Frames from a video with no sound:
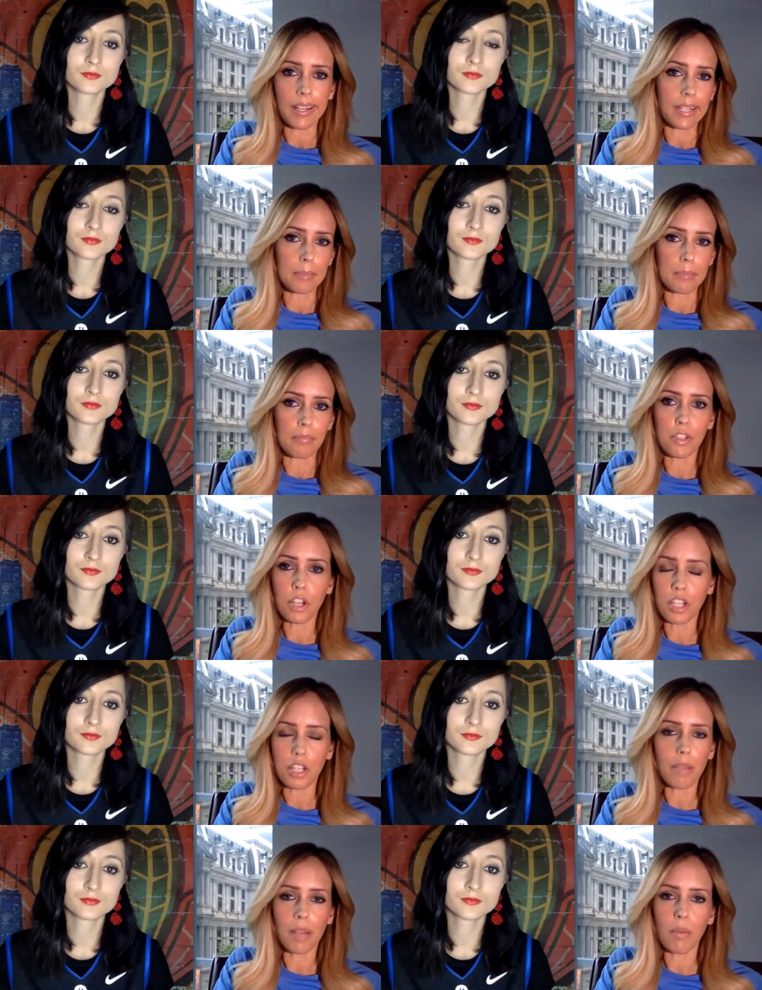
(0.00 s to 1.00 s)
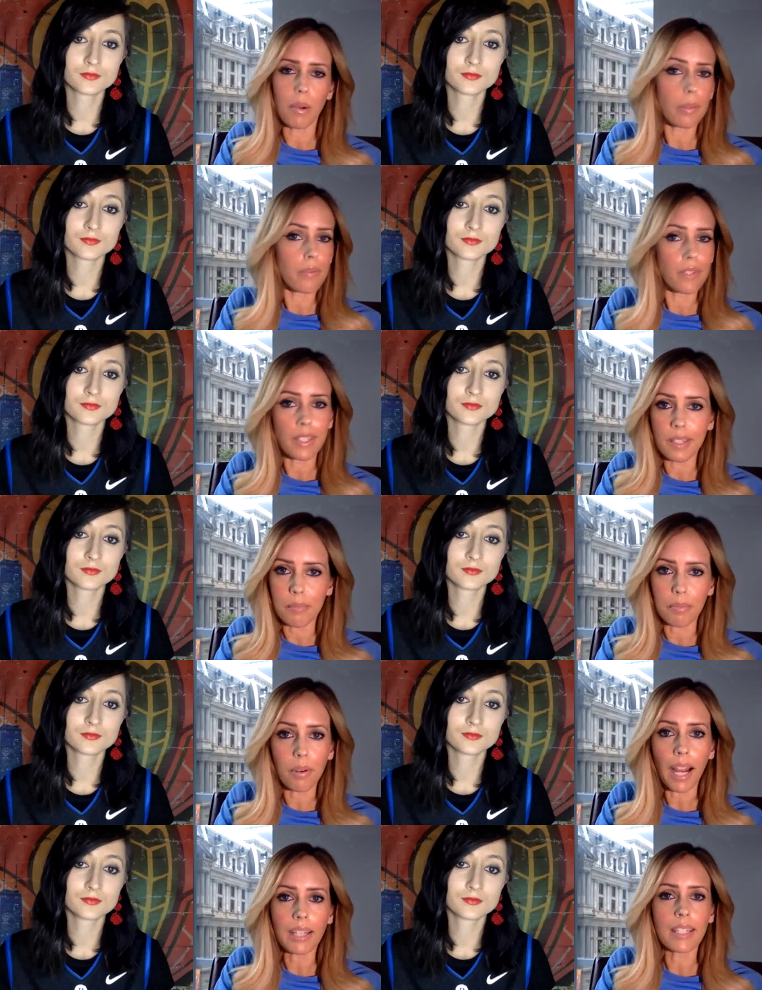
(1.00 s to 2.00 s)
Speaker 1: Um, judging by what we've seen in
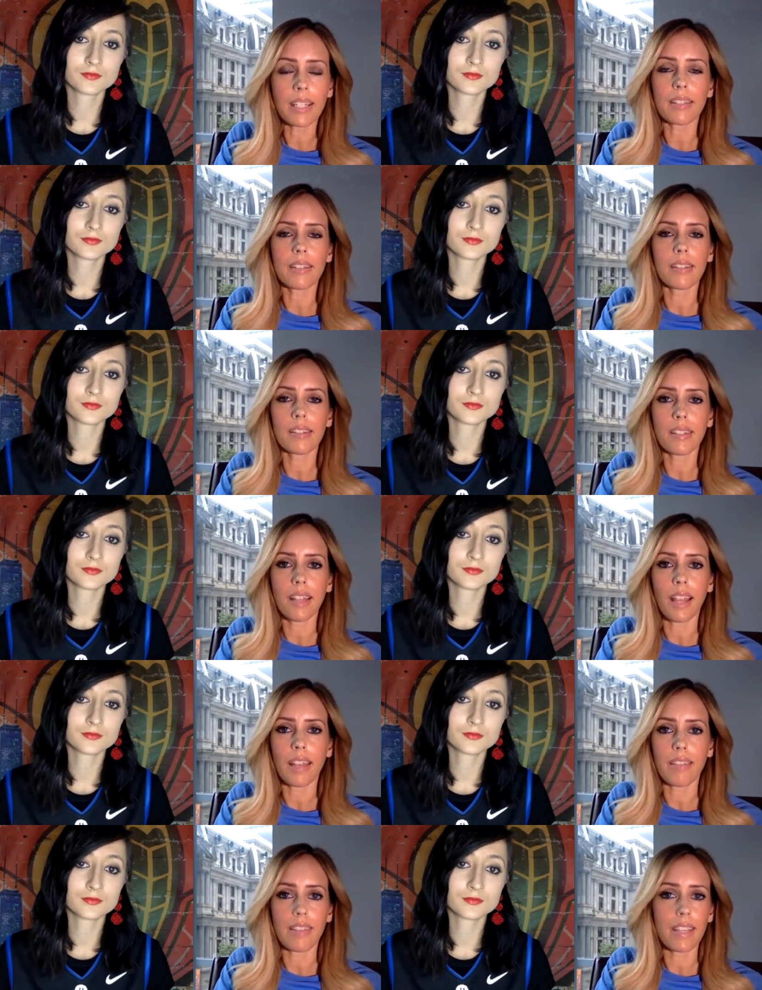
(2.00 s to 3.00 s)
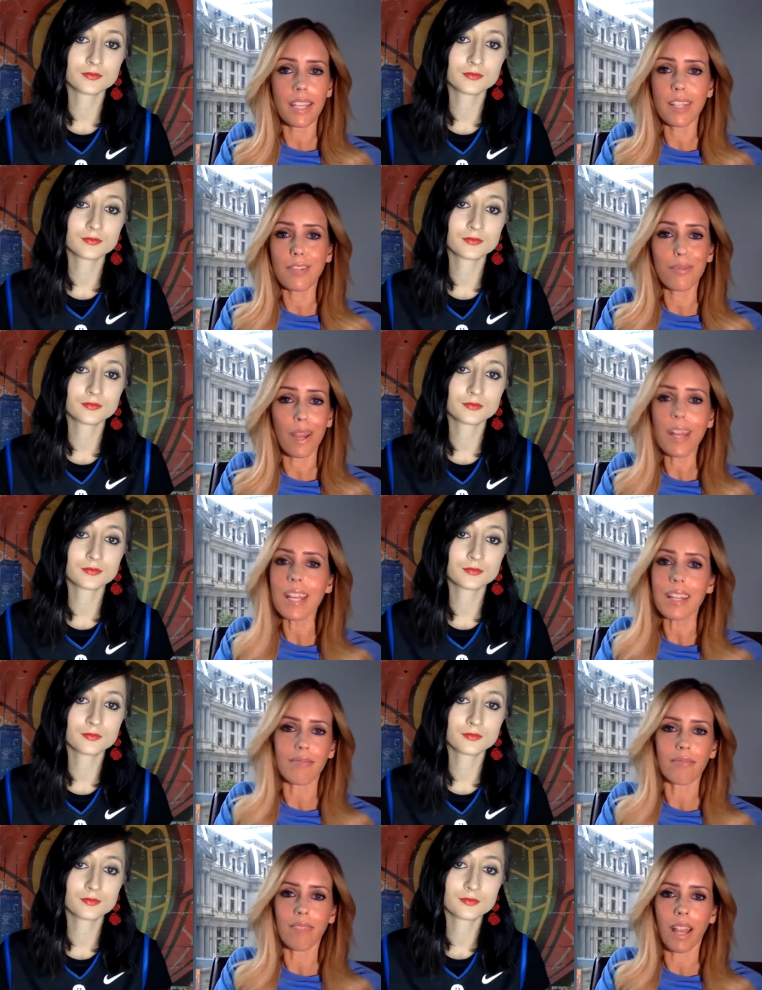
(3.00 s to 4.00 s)
practice, I think he's
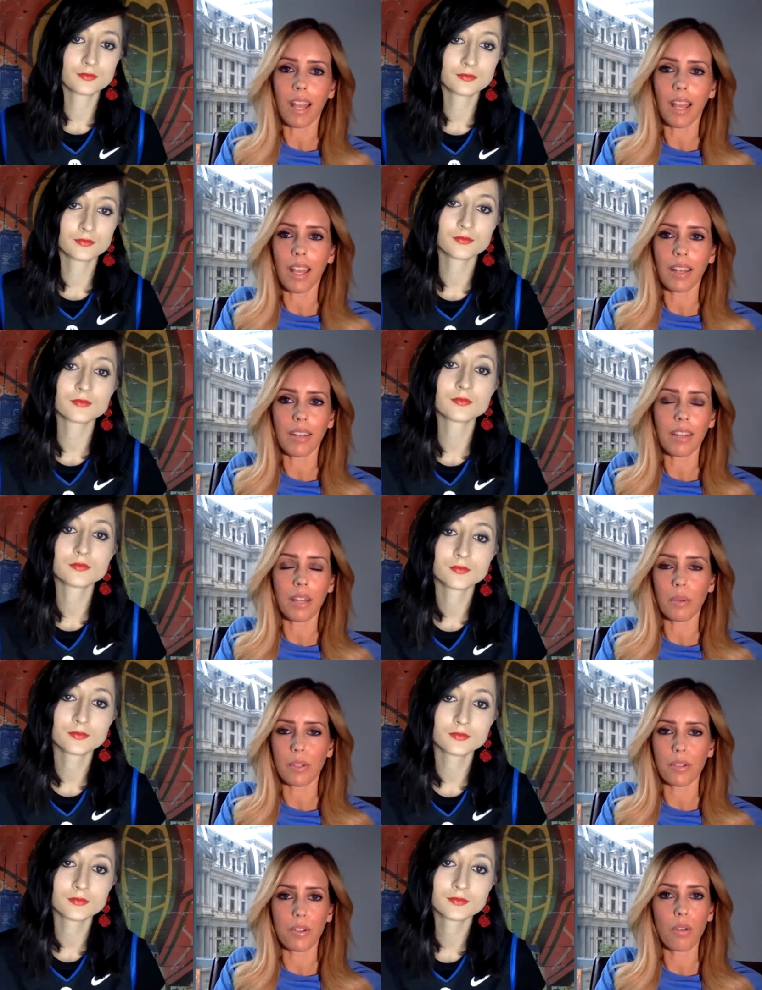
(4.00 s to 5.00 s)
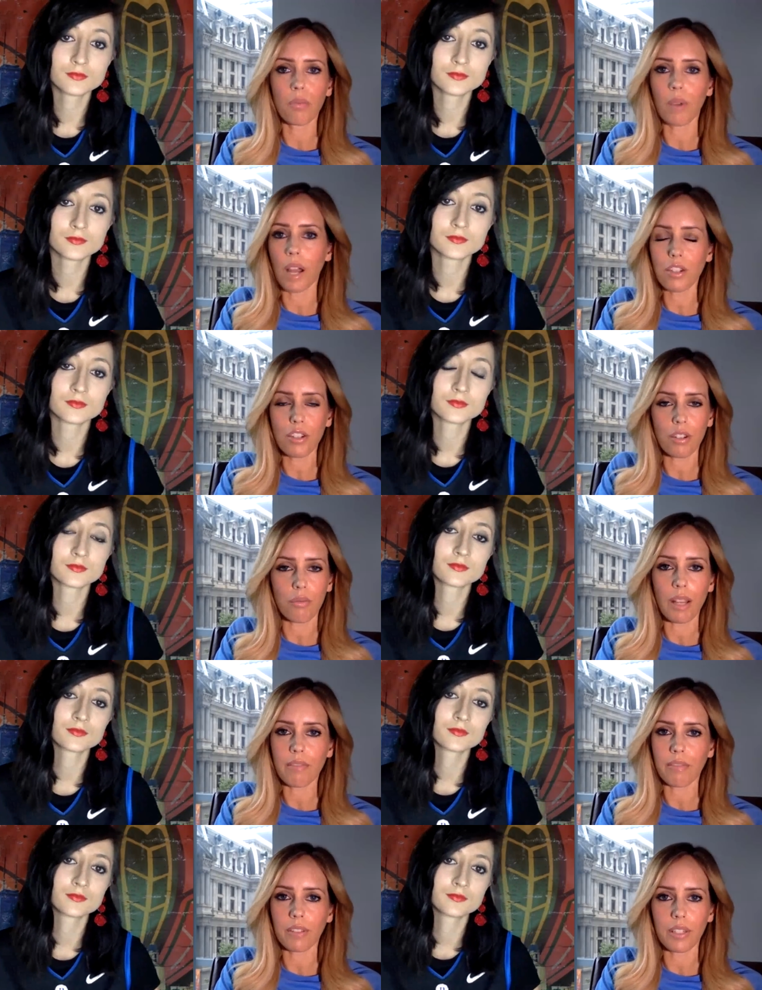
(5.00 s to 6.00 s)
ready. And there was no rush, and
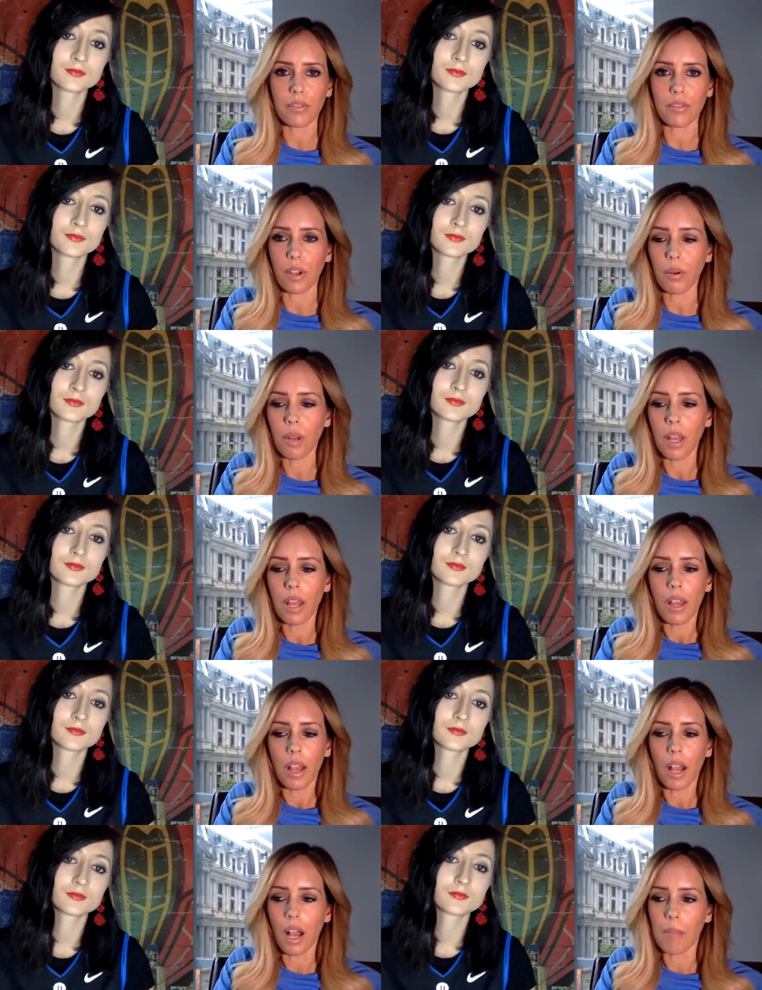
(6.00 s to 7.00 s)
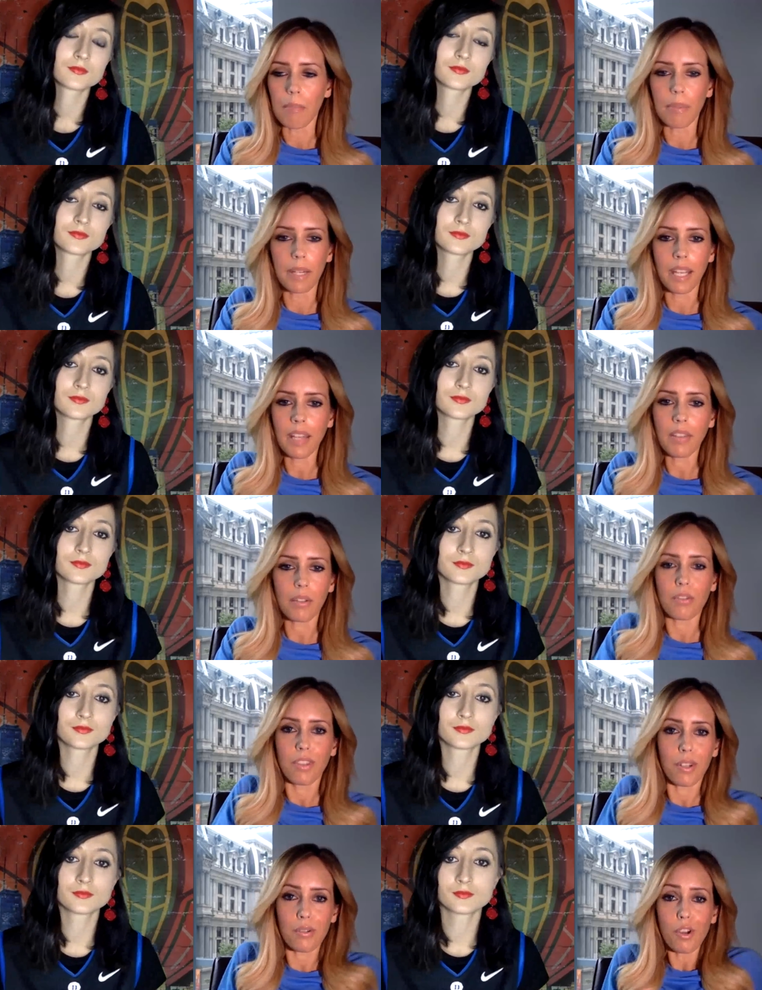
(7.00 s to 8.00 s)
rightfully so. Um, but again,
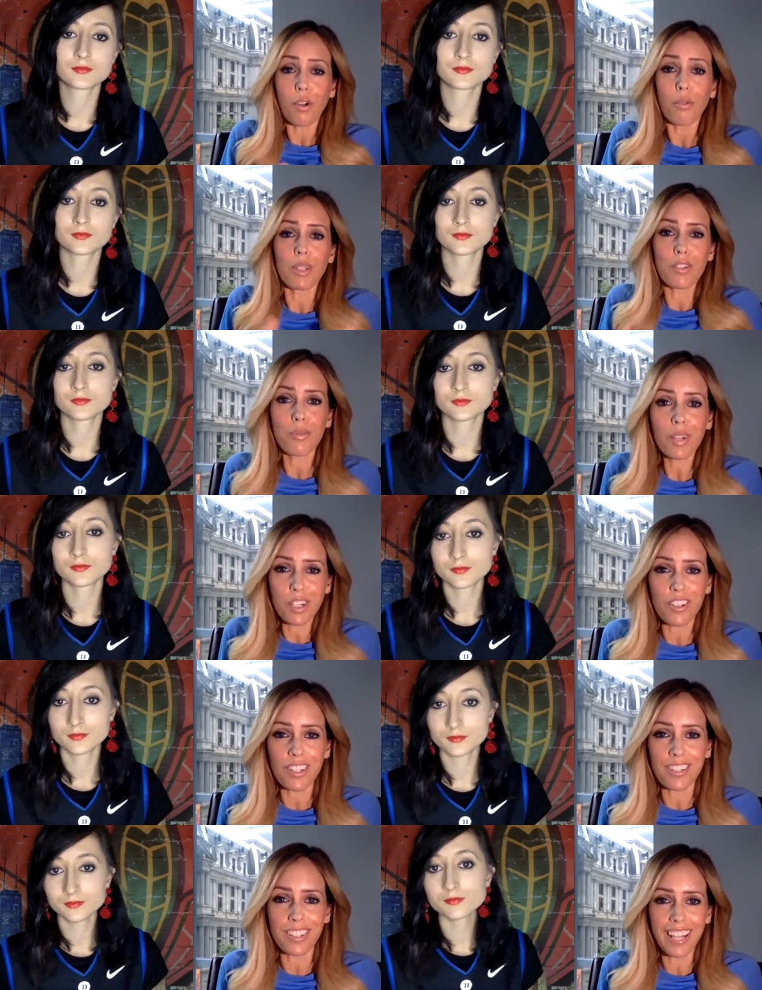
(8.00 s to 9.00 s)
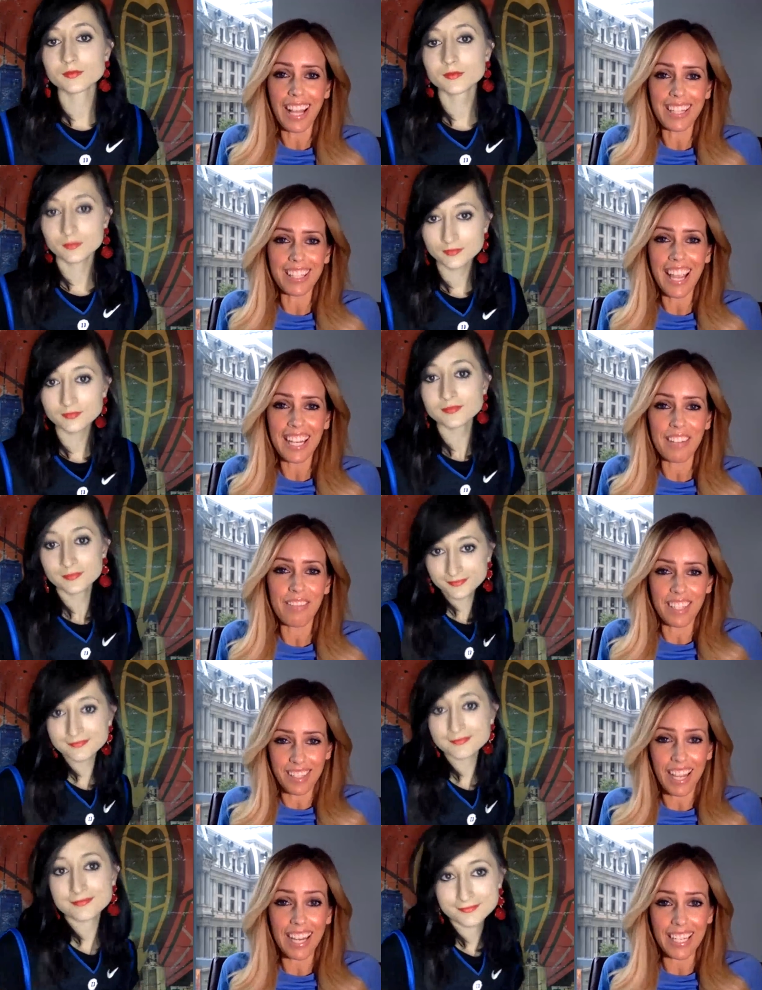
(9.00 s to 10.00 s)
there's there's no restrictions, and that's kind of
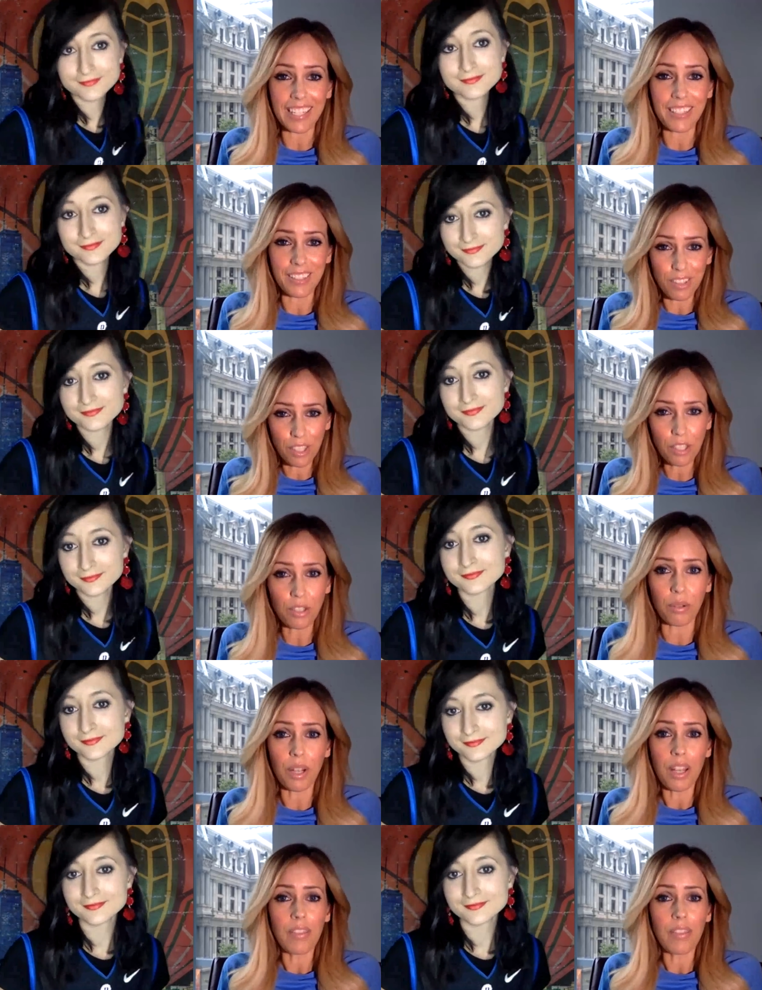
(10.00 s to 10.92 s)
exciting too.